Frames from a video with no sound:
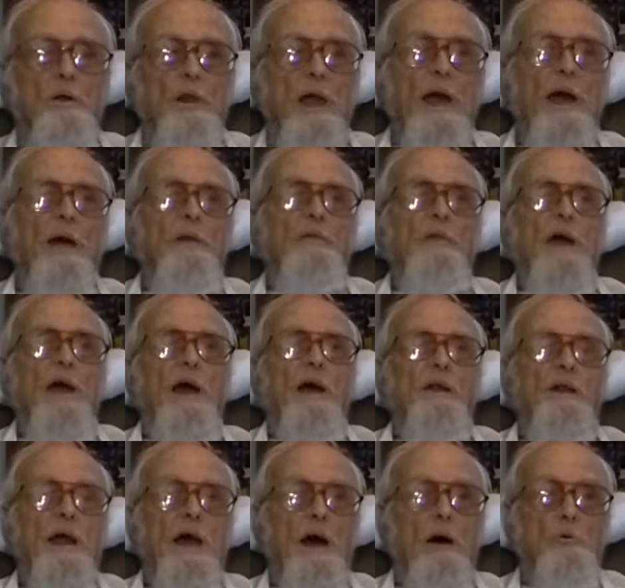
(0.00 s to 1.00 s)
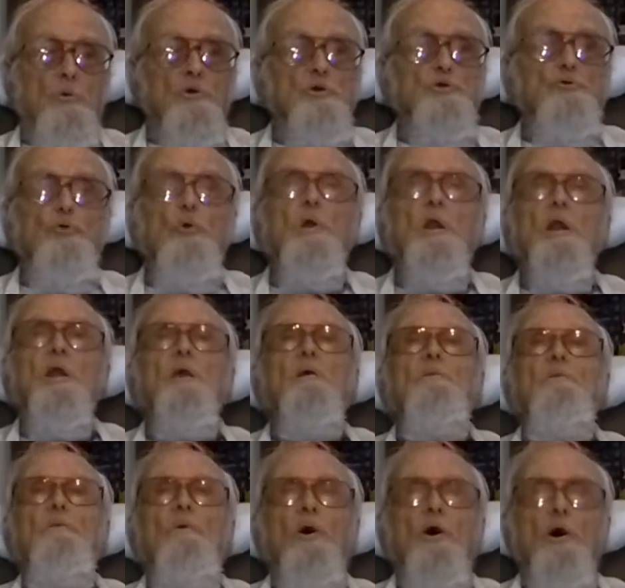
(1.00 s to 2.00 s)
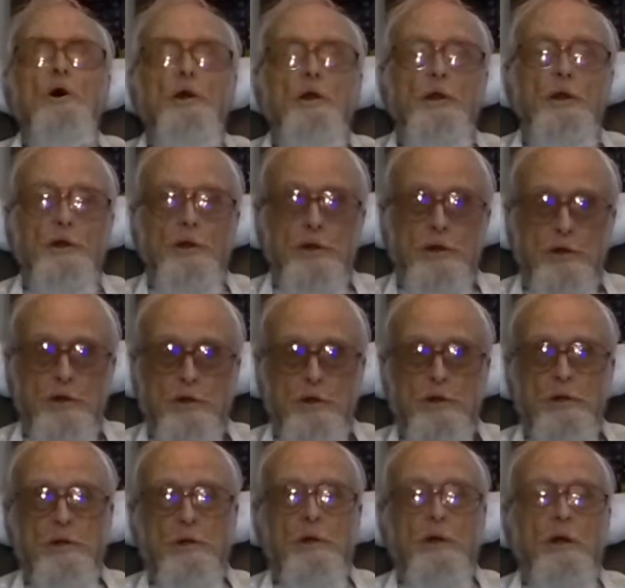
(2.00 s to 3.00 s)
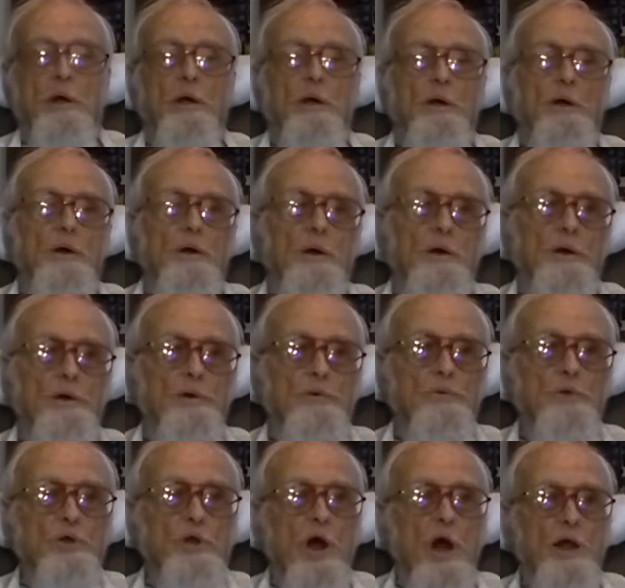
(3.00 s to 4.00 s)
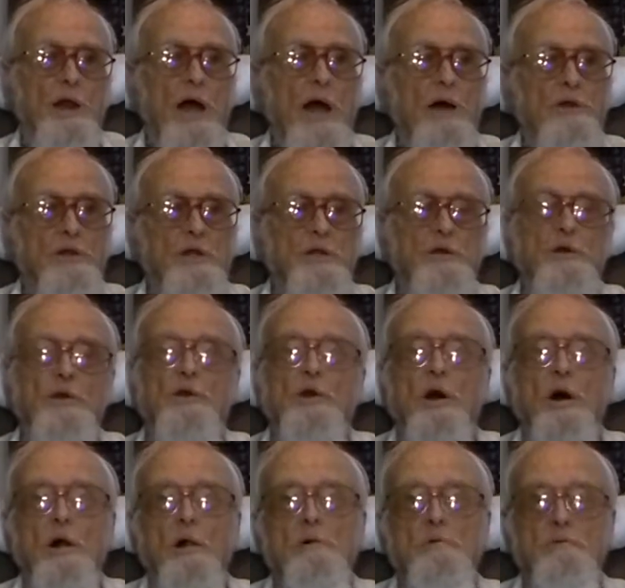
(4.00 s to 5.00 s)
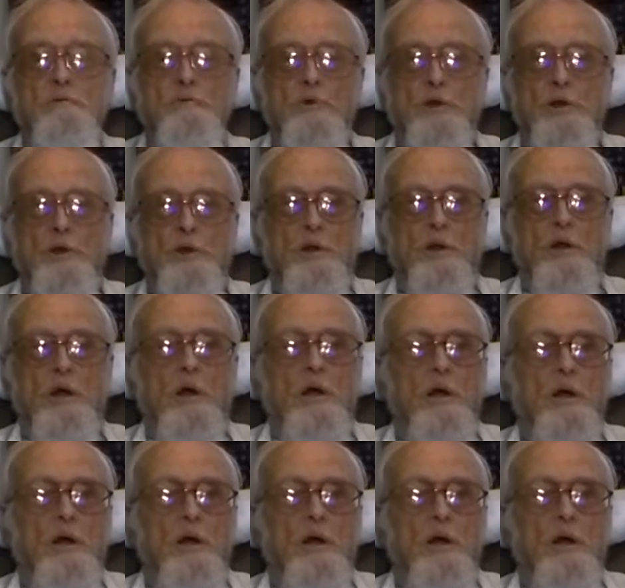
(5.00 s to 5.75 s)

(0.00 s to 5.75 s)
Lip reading: And that now was really fun. We got out in the Gulf and